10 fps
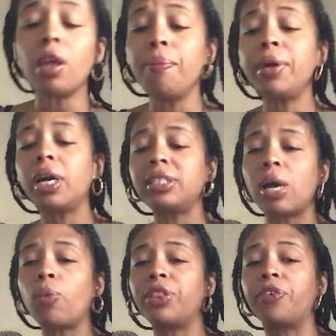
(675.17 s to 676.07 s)
because
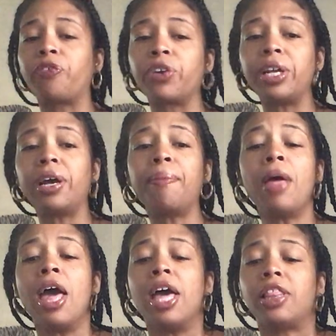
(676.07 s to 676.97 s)
I want the freedom,
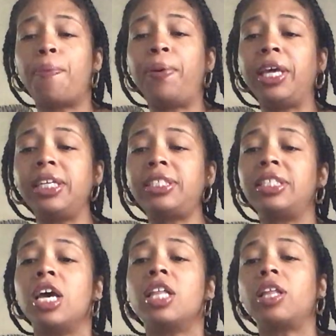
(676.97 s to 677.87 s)
the peace,
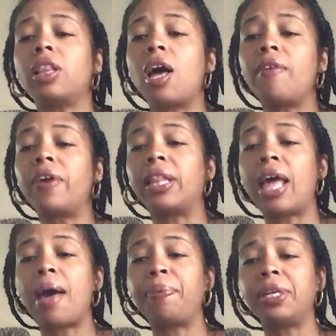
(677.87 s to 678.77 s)
the love, and
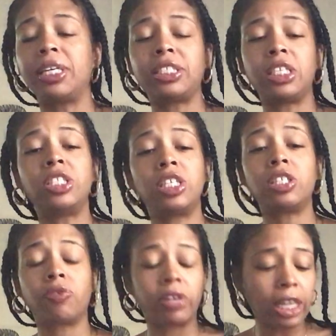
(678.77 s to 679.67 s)
the happiness. It's
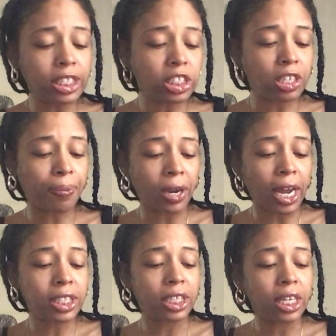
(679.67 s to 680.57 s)
this relationship
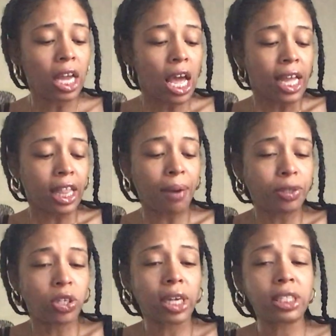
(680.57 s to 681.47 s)
connection that I'm
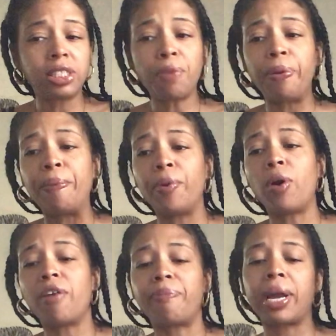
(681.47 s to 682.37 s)
attracted to people
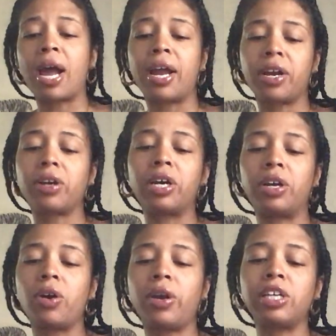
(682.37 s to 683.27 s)
of my higher
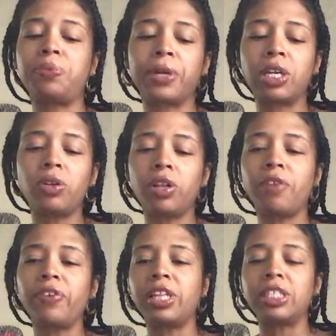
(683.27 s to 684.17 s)
good. Okay, Spirit, can you
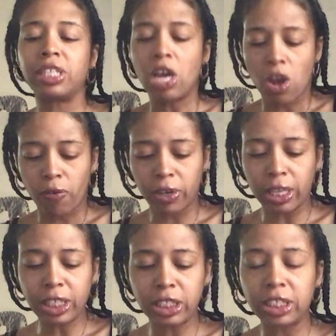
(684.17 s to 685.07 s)
clarify this?
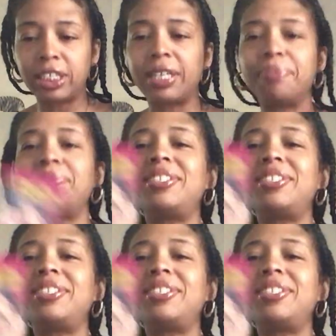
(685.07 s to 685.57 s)
Relationship.